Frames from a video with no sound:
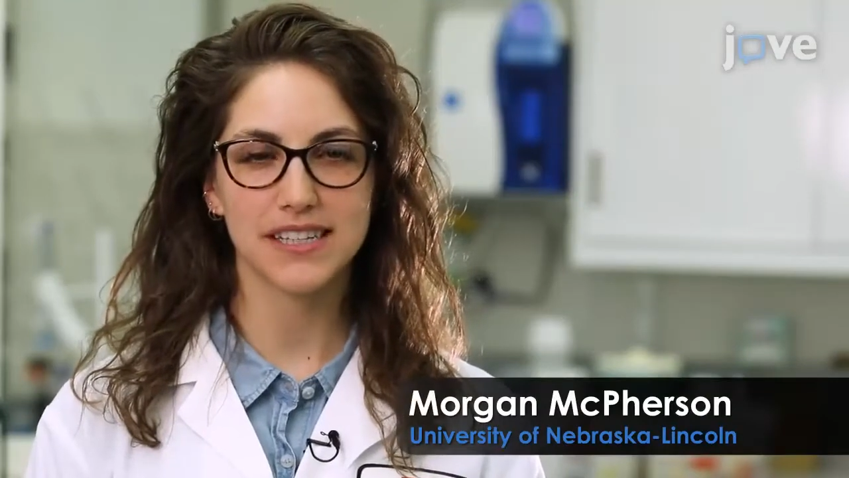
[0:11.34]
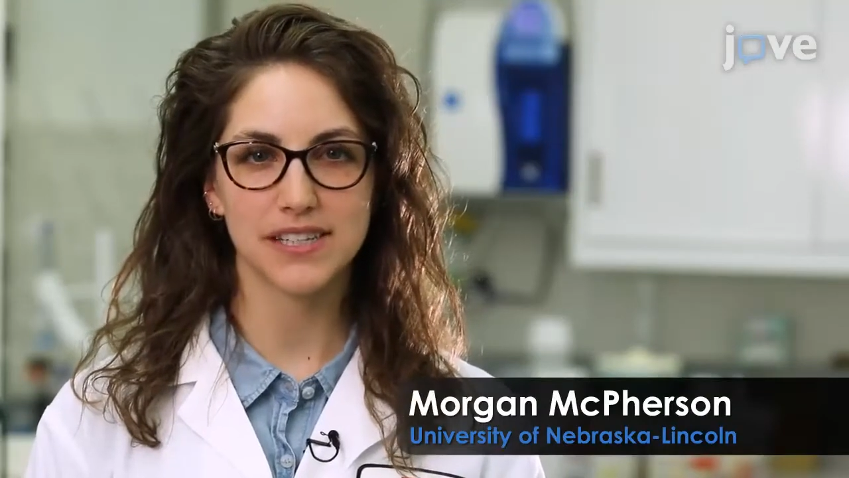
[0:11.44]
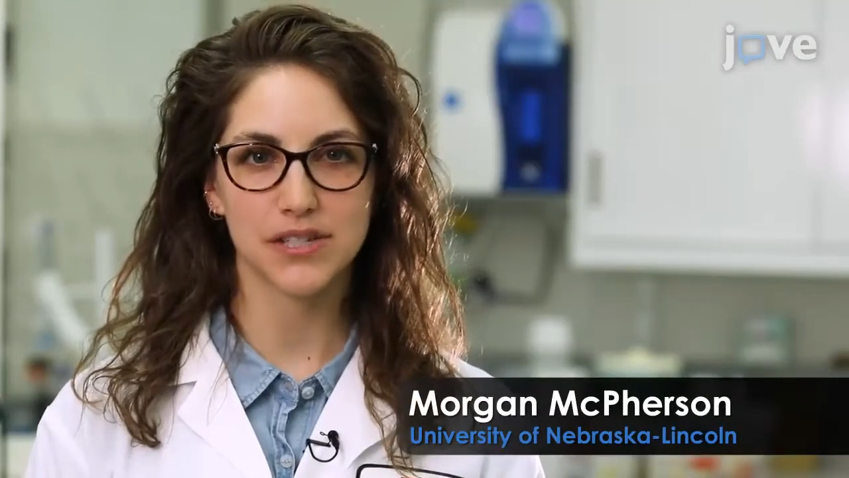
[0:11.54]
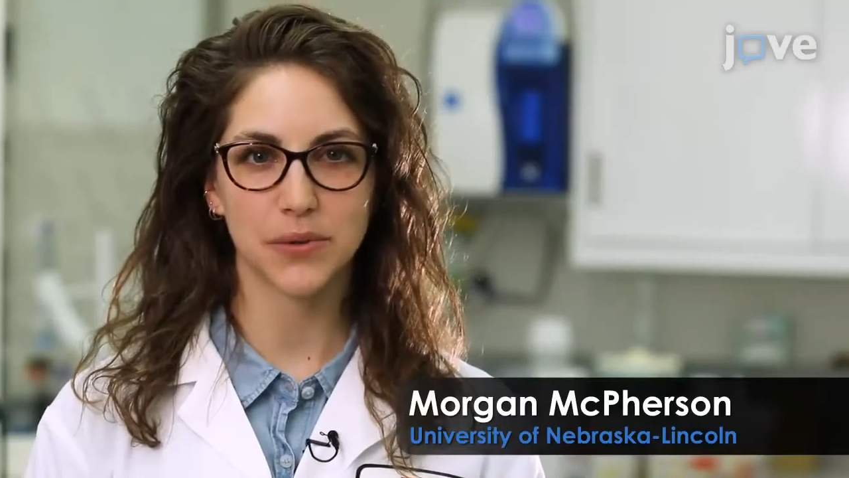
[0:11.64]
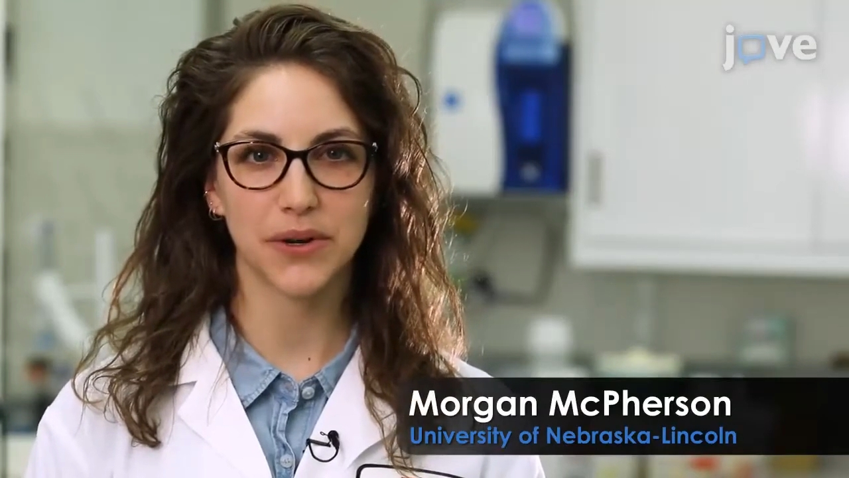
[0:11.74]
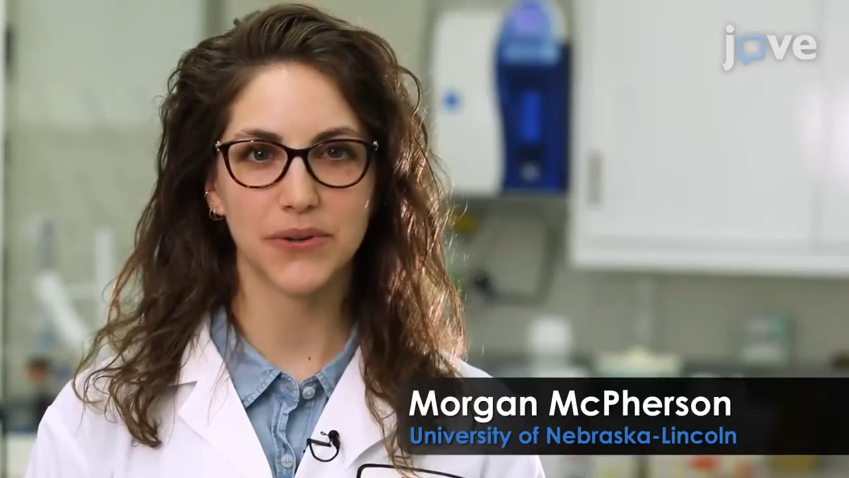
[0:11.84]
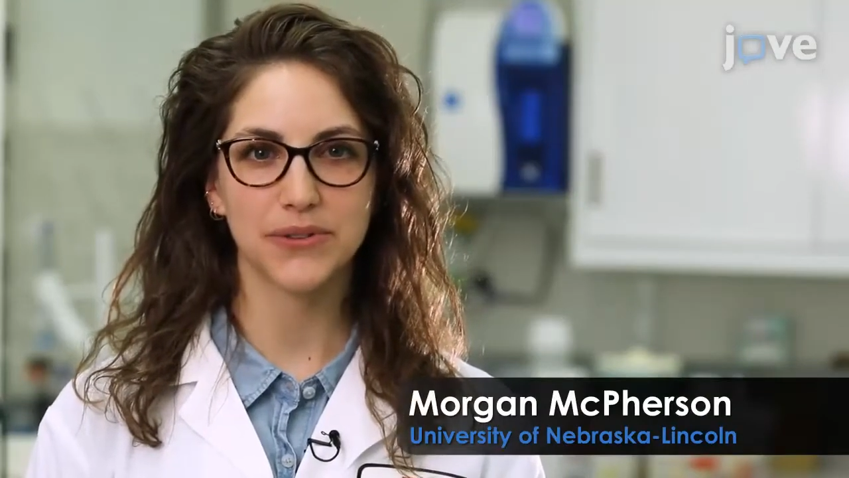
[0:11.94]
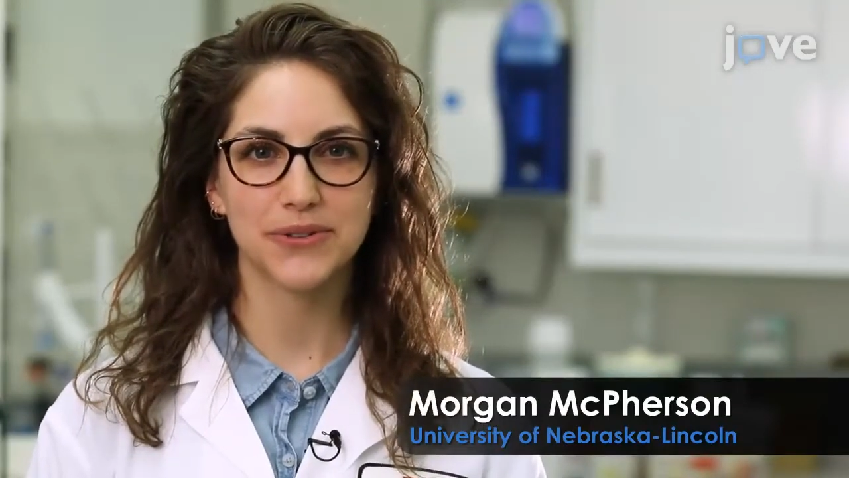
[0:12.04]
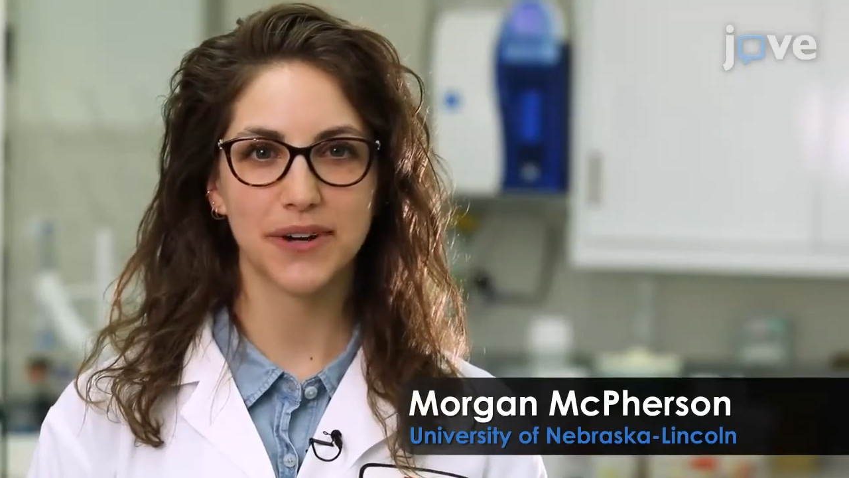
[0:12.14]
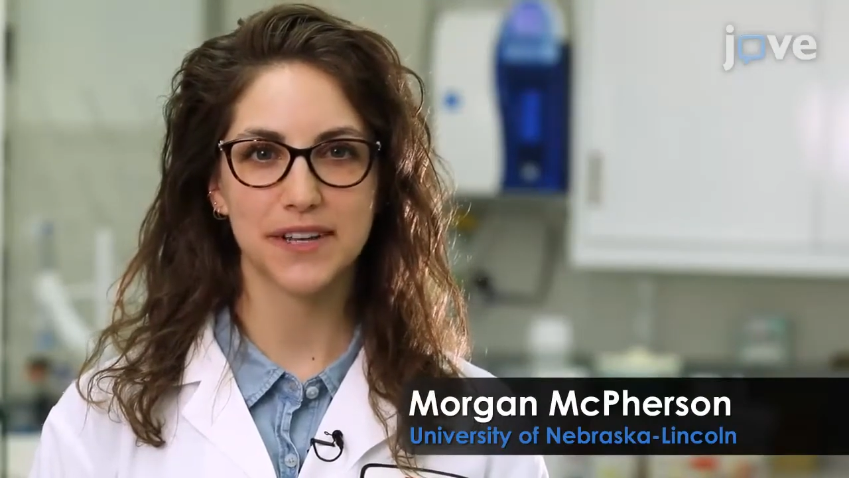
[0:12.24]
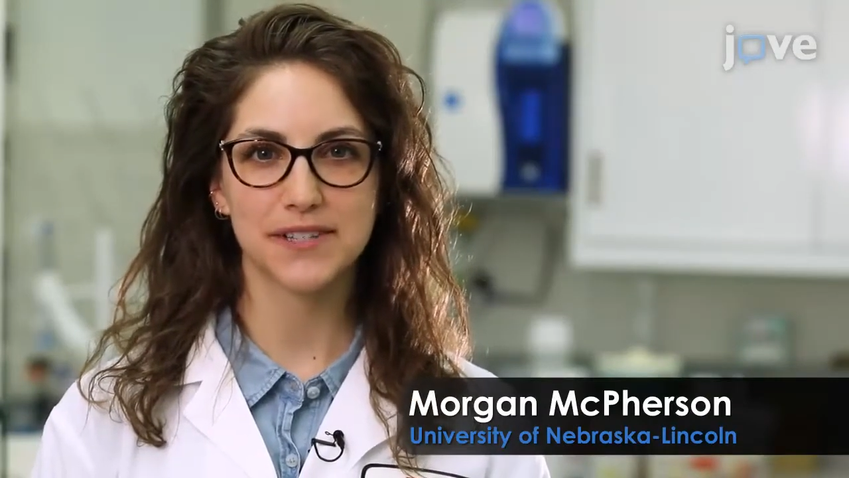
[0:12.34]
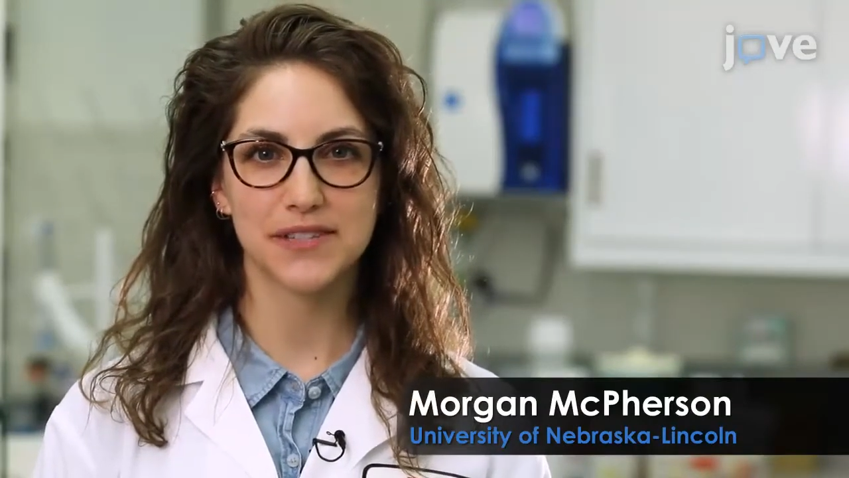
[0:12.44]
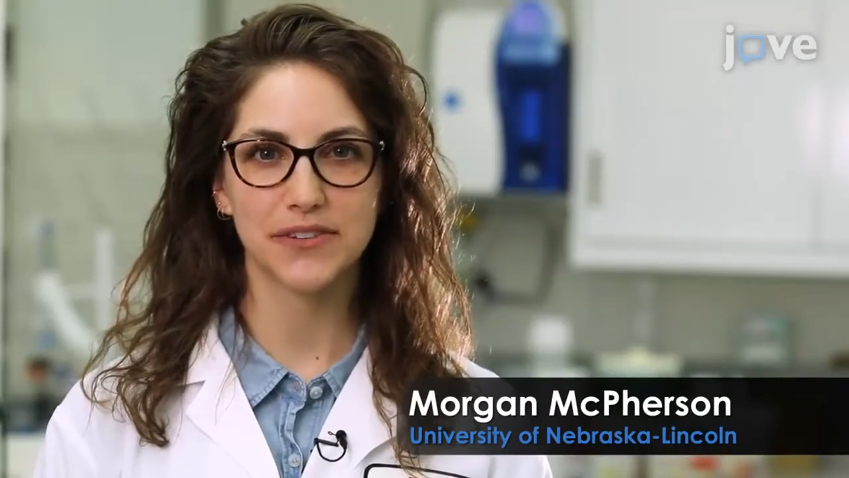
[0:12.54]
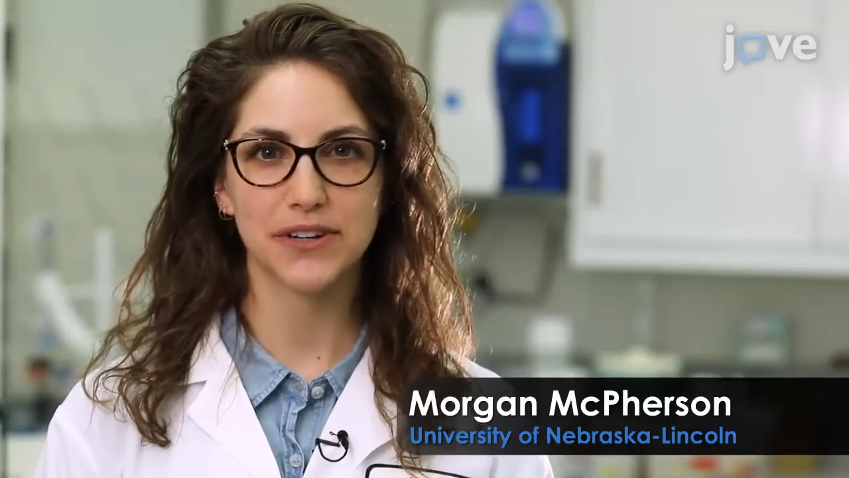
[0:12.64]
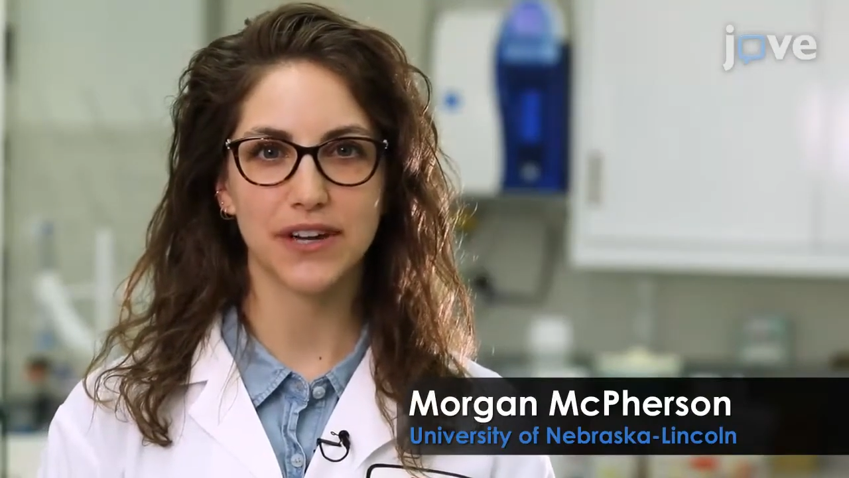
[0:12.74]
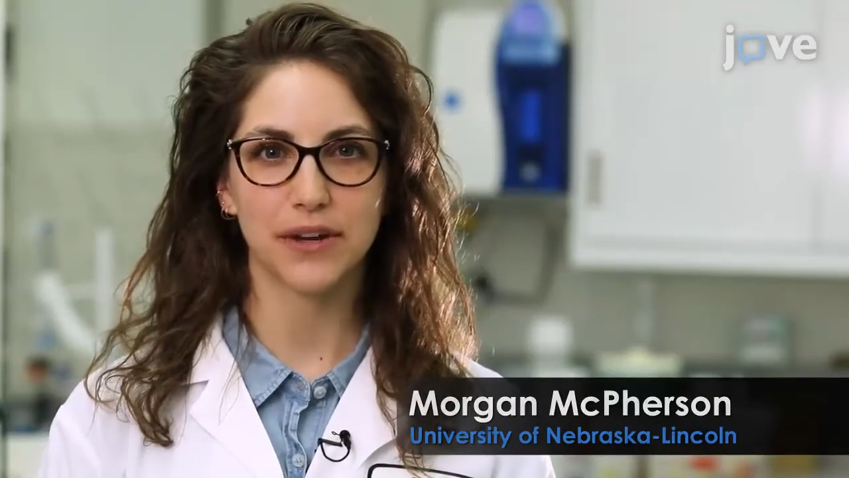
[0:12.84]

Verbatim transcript: in the soil, rhizosphere,